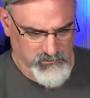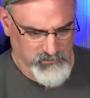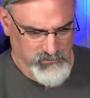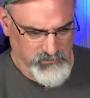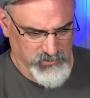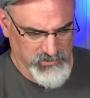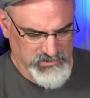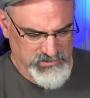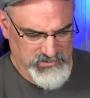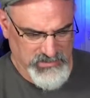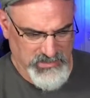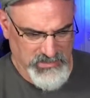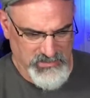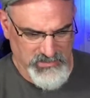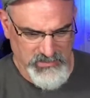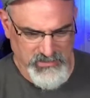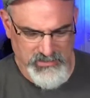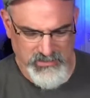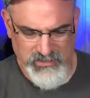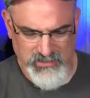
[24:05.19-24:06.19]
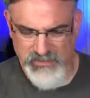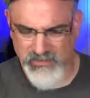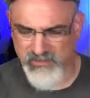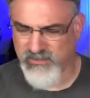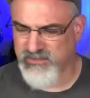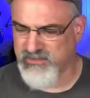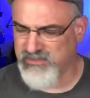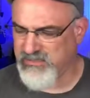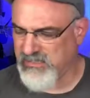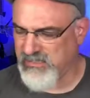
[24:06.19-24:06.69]
Louisiana, like a lot of
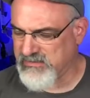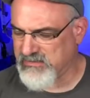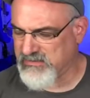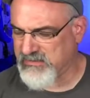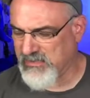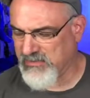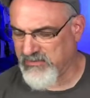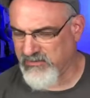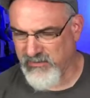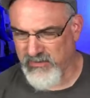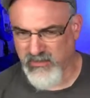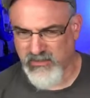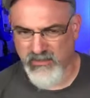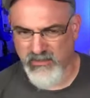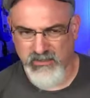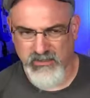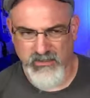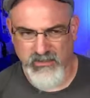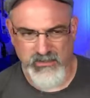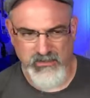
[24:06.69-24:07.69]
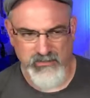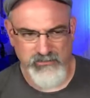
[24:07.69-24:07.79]
those states down there.